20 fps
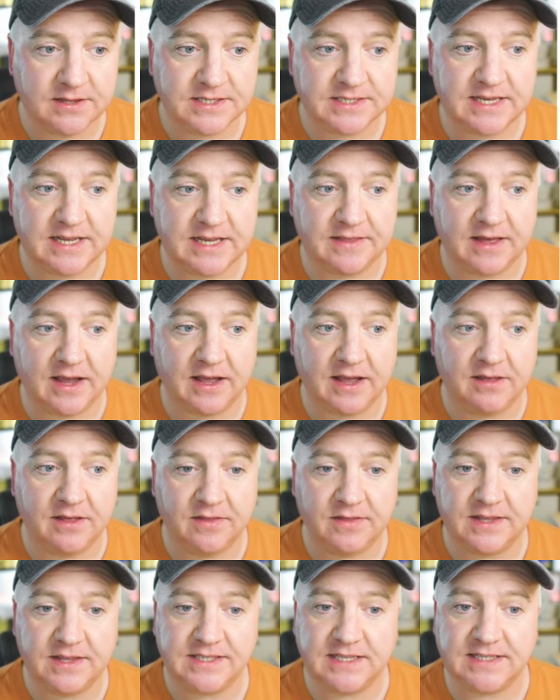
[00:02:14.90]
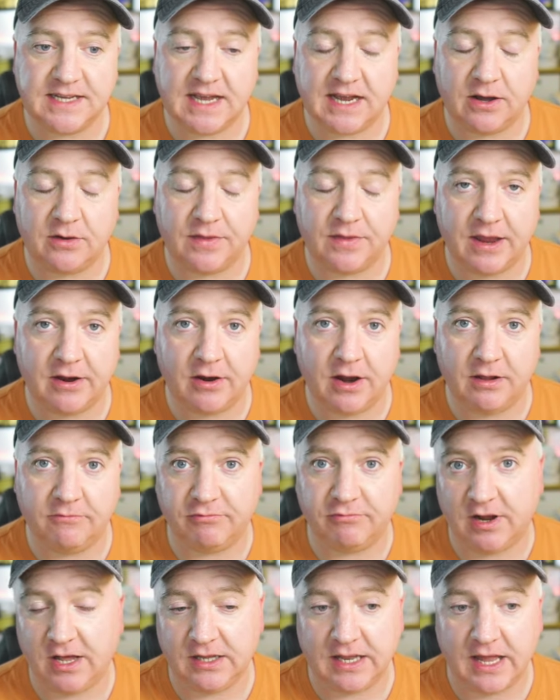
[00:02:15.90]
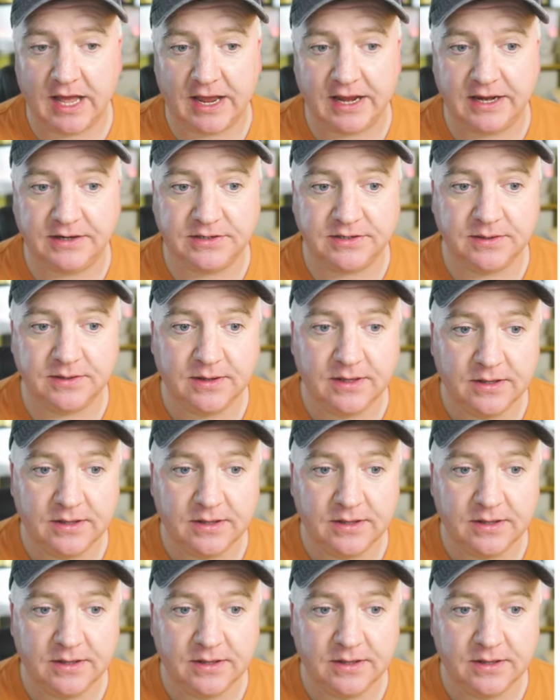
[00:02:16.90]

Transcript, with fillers: see there, this is how they're aligned.